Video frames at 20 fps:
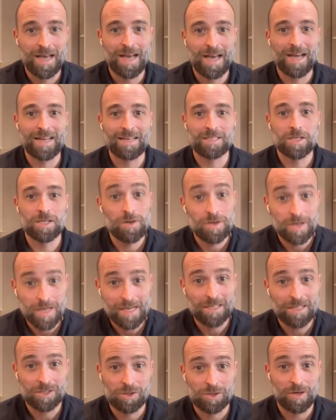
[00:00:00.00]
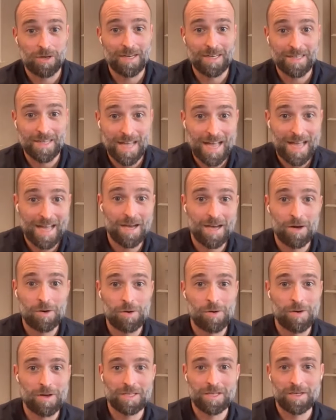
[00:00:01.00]
and don't illustrate
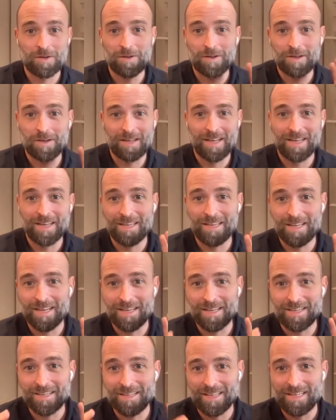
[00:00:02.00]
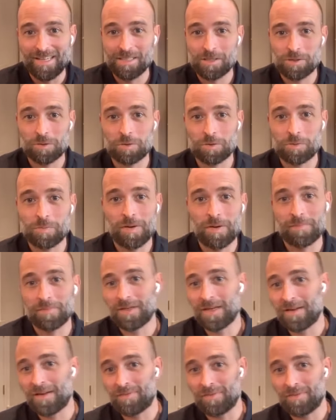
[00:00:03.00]
how a heat source pump
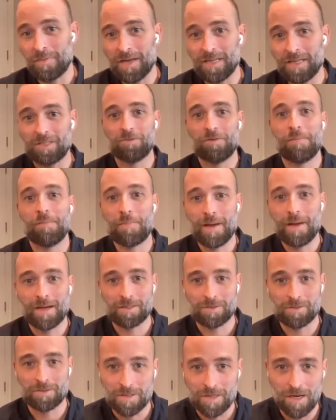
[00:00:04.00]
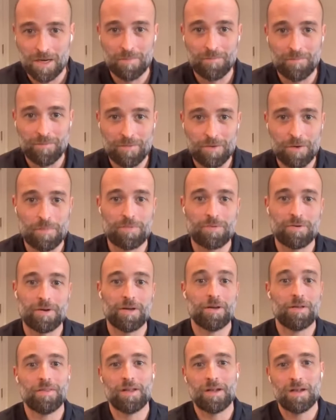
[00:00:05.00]
can have a major impact on the carbon
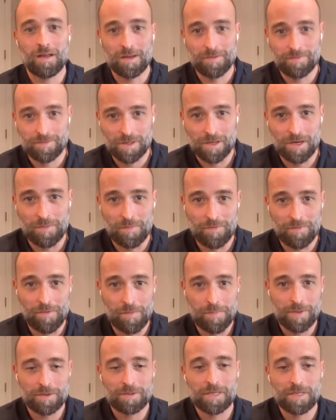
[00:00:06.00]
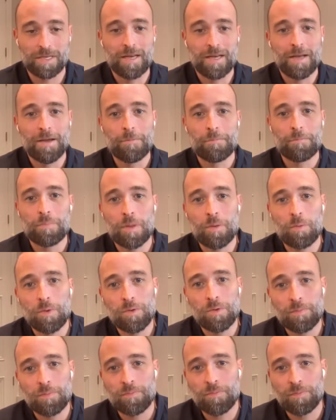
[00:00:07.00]
footprint and the lifetime of a building,
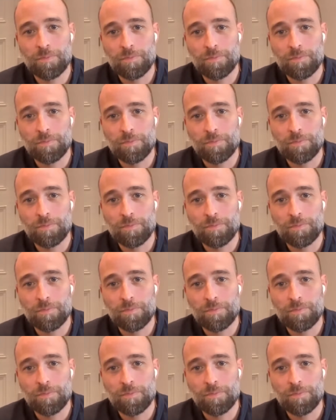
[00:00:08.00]
well,